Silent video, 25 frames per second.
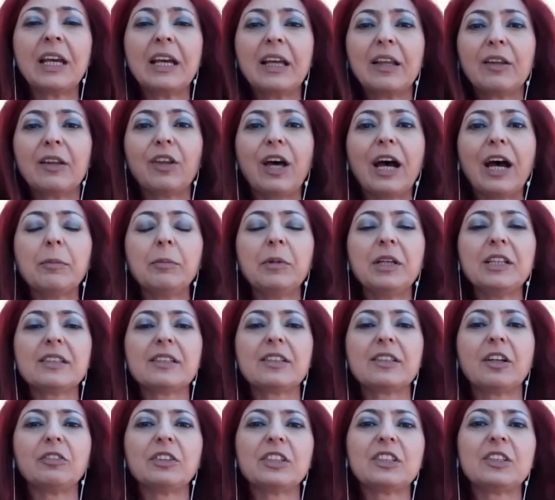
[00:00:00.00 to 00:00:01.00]
That means
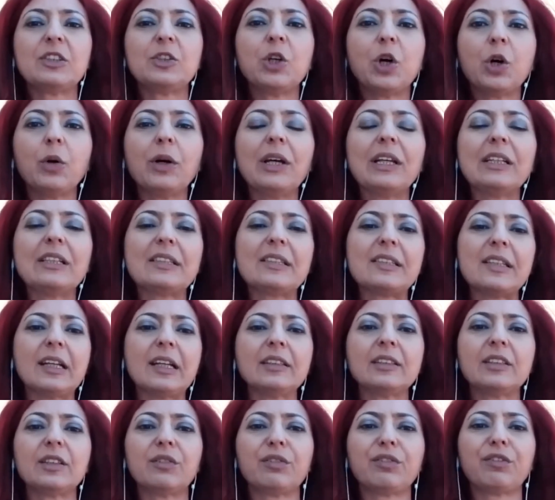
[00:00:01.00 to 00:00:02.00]
there is no
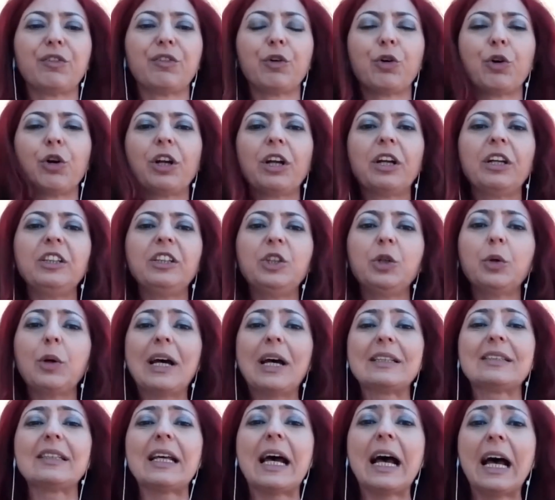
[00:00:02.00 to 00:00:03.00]
incentive for
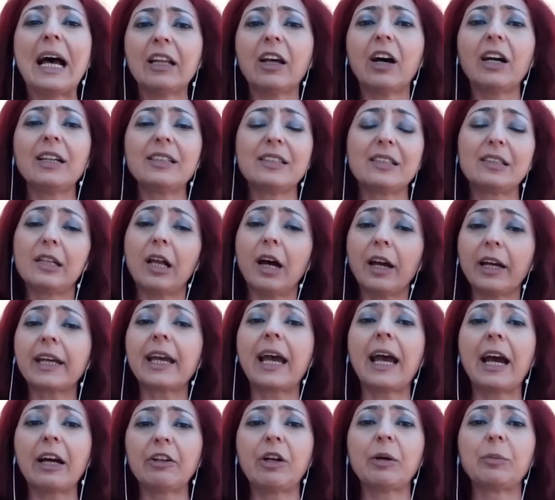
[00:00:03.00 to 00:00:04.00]
US allies like
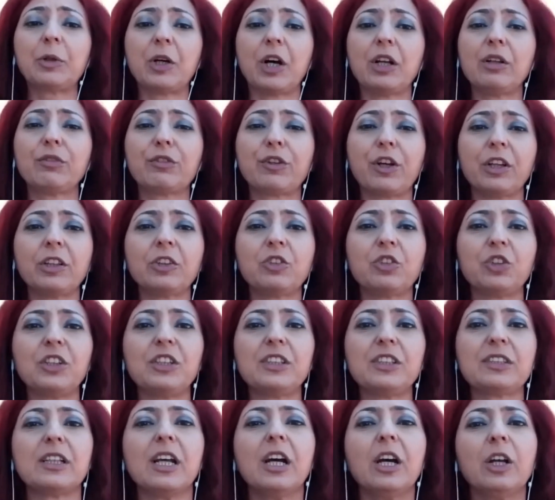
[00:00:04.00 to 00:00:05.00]
Arab Gulf
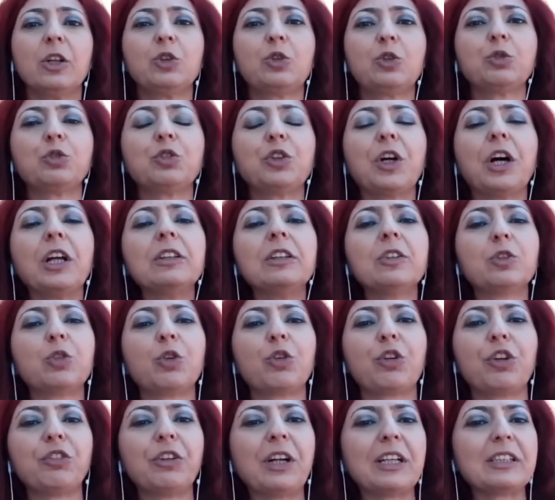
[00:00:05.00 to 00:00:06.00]
countries to run to
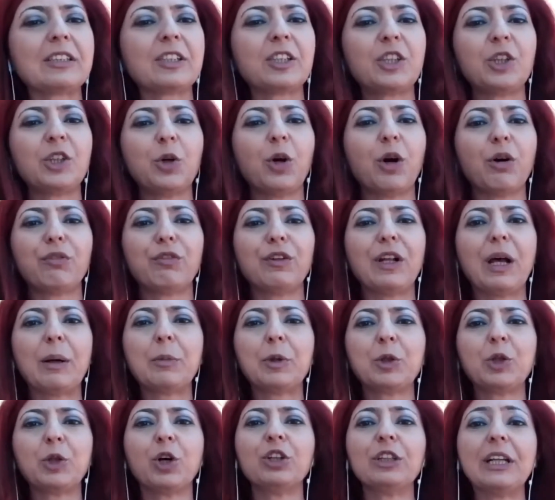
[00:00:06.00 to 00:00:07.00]
the rescue of
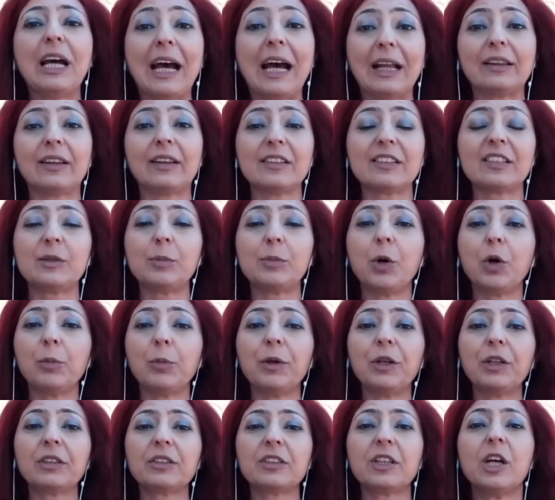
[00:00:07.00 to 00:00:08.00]
Lebanon at this
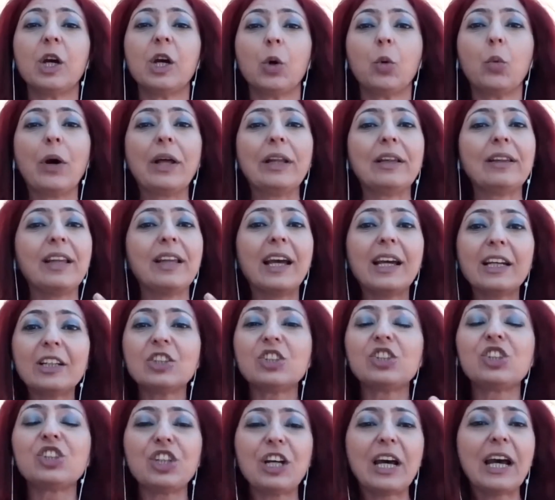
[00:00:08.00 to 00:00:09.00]
moment, when they
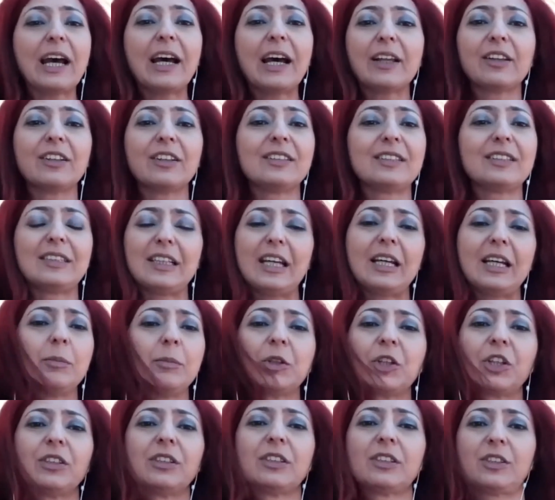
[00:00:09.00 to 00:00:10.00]
share the same
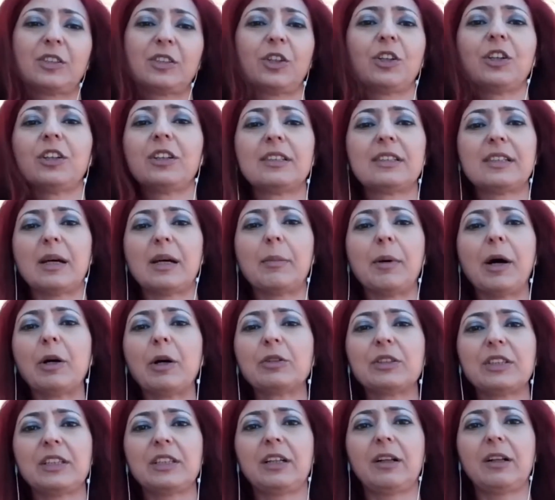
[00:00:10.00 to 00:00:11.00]
concerns about
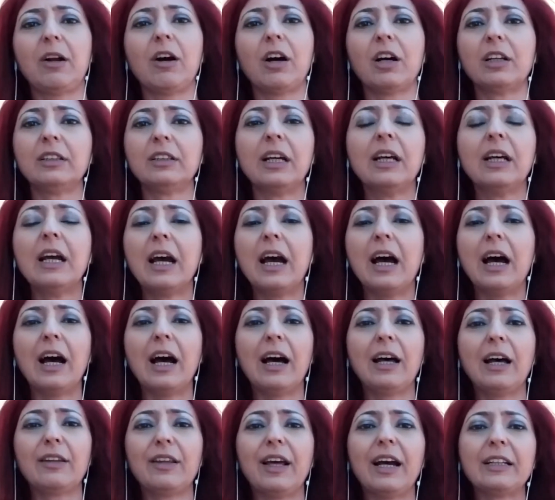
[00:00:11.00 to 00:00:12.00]
Iran
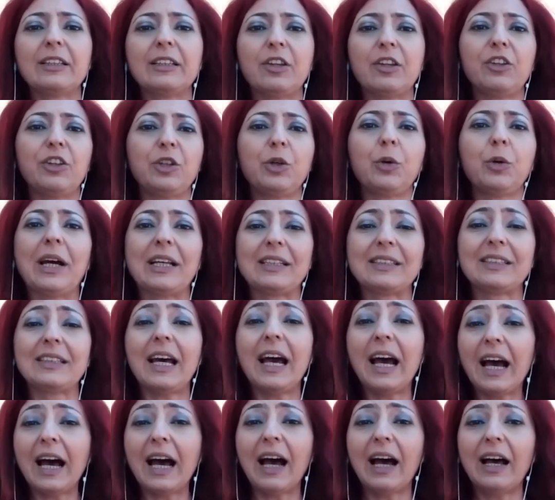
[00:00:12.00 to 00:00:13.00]
that the US
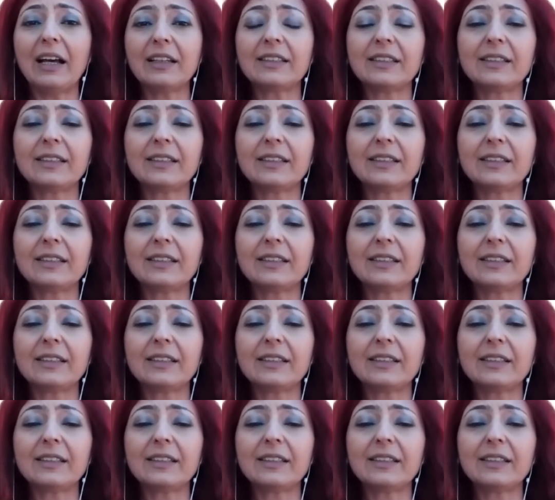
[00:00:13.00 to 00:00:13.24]
has.